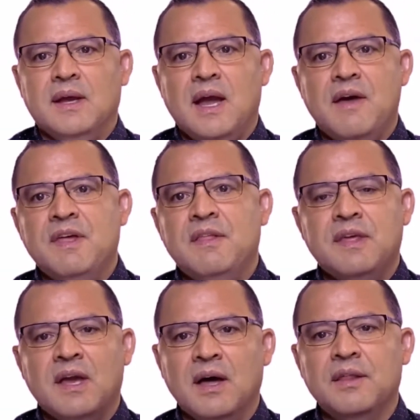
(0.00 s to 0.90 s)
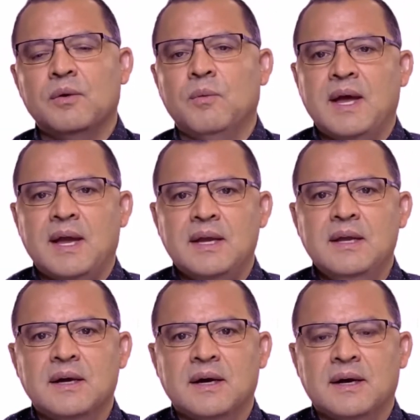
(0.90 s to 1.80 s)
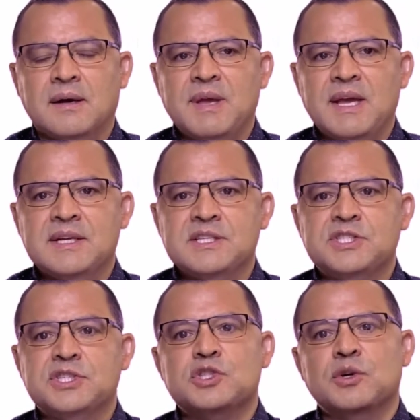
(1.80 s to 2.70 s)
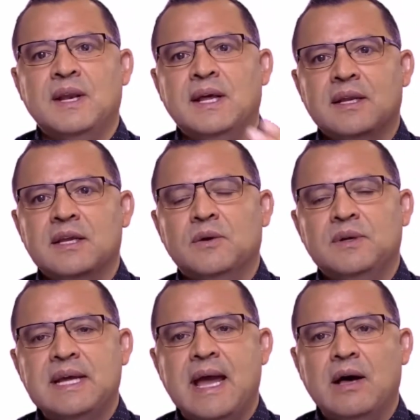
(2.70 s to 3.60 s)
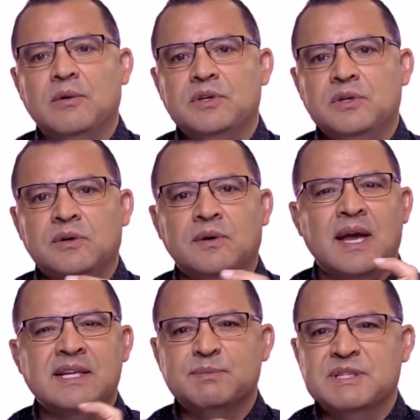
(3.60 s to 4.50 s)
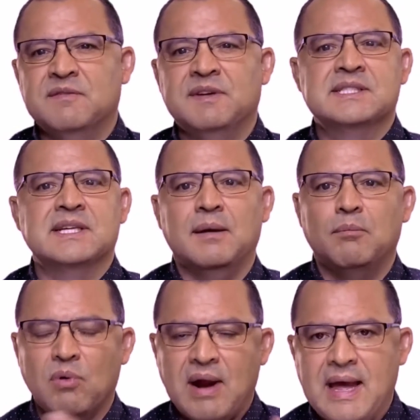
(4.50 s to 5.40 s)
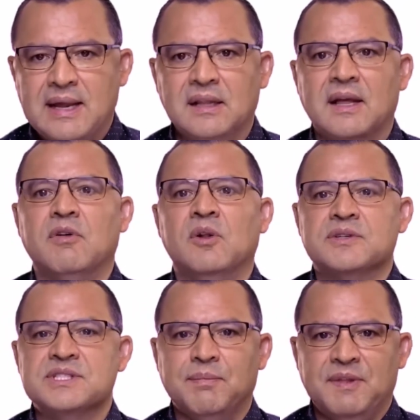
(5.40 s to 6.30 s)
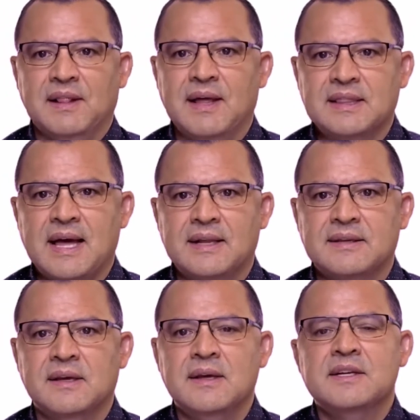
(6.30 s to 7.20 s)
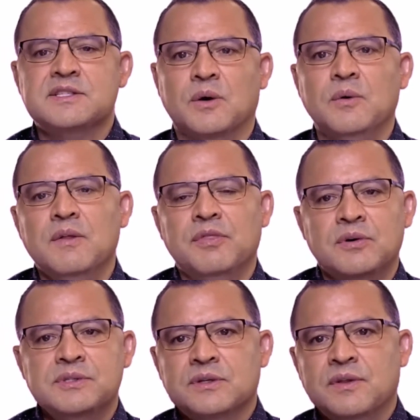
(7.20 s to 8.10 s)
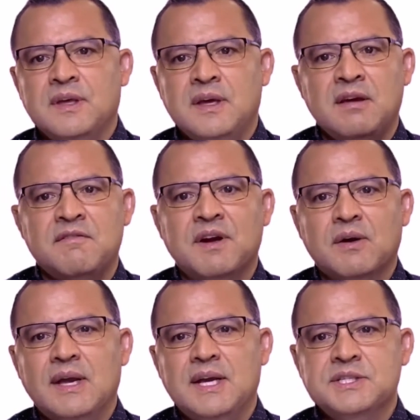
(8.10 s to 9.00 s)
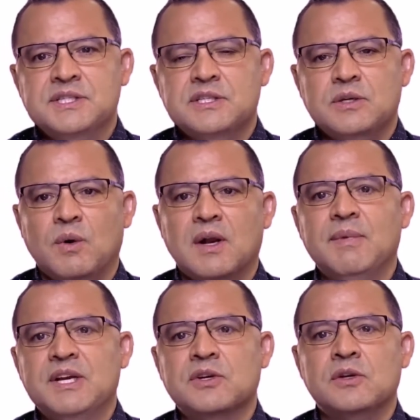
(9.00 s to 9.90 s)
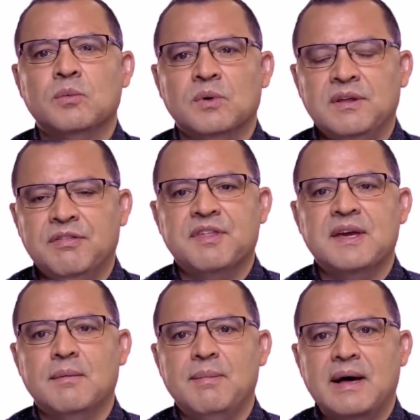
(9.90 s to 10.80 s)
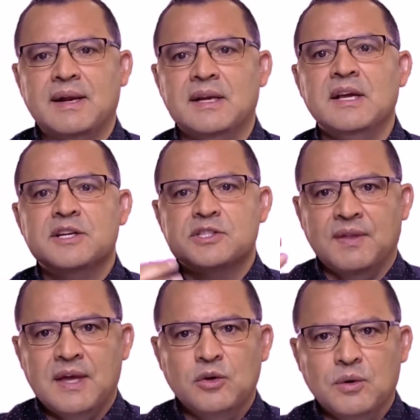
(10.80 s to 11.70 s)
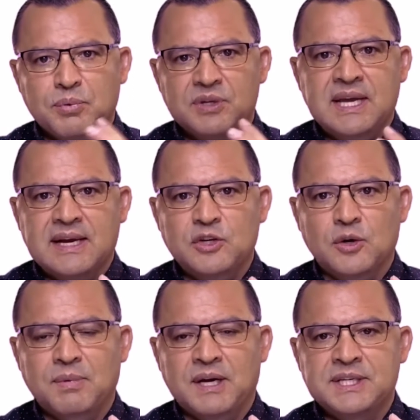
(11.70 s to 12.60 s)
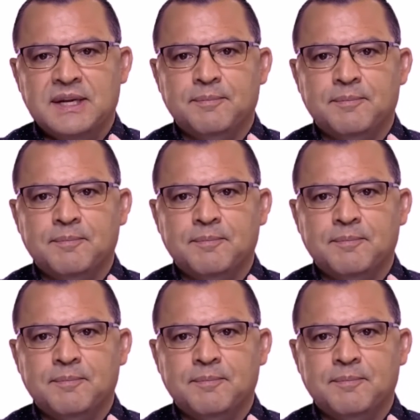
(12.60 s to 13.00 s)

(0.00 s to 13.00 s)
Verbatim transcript: And then the other way um, is just doing it, you know, down to a specific, say, a brand level or something like that. So those are the variations, and you want to make sure you really think about it so that you can protect your budget.